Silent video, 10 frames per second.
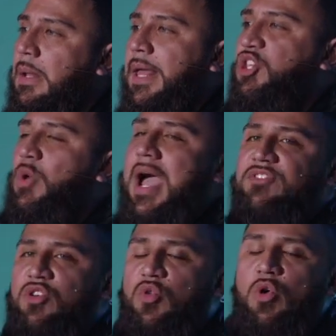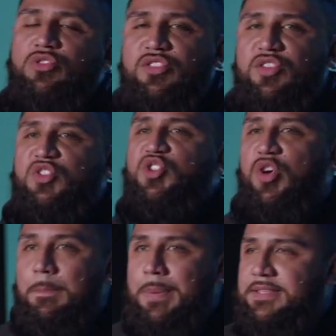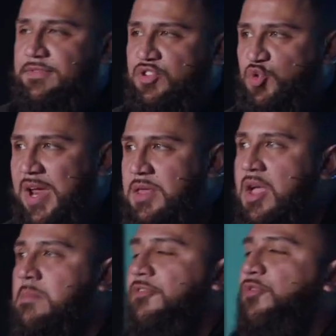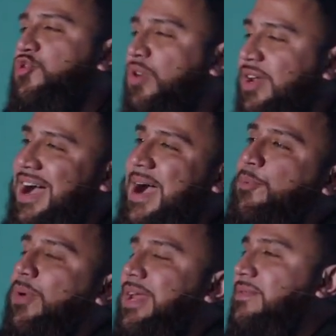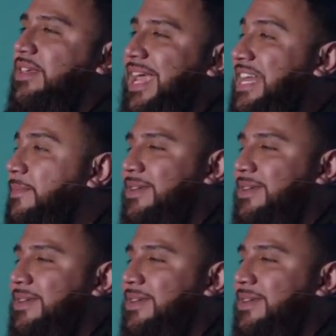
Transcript: like you have to grow to a certain place of strength before you can operate in the kingdom.